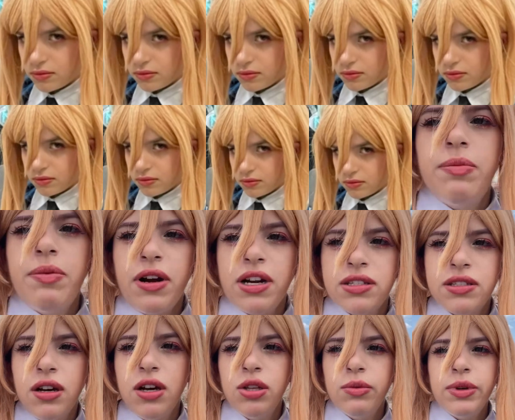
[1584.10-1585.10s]
we
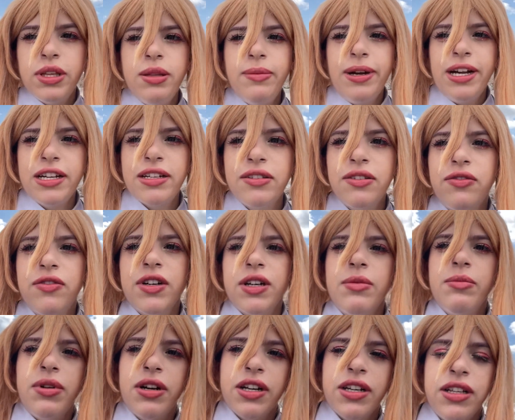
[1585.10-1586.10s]
parked all the way in the back of the
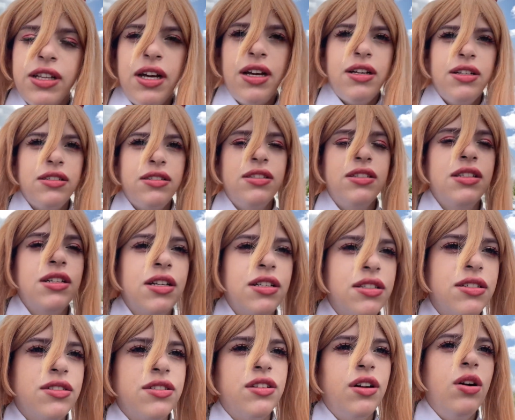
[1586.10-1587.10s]
friggin' parking lot because
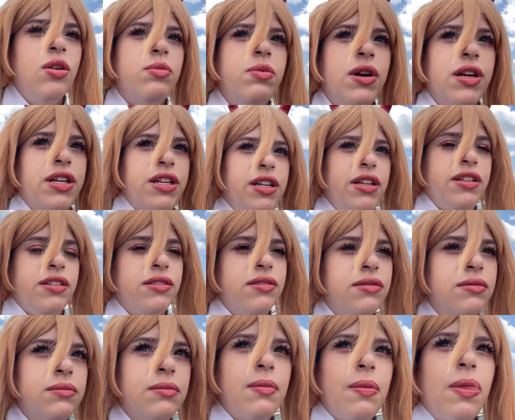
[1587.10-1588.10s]
there's no parking.
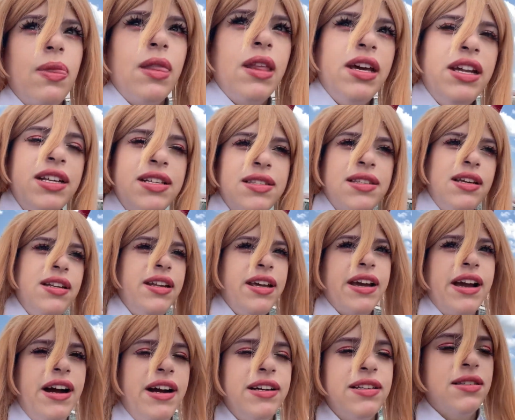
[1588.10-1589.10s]
It is Sunday,
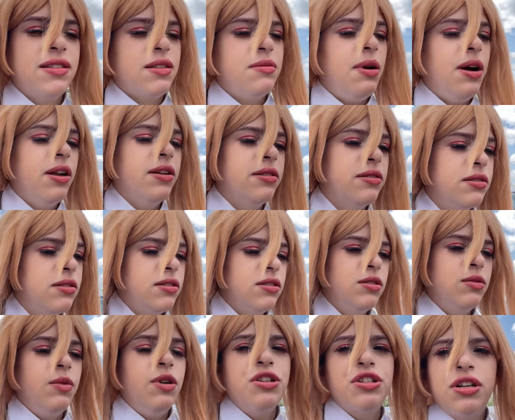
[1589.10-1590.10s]
guys. Come on,
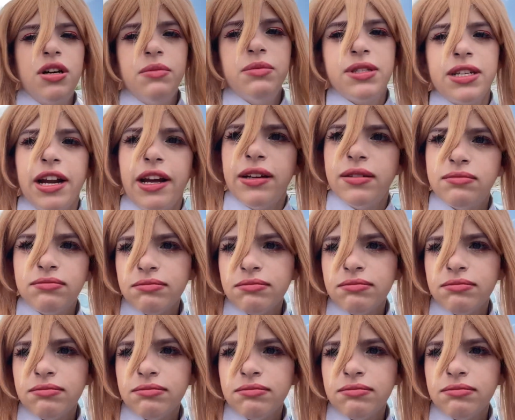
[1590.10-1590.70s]
why'd you come today?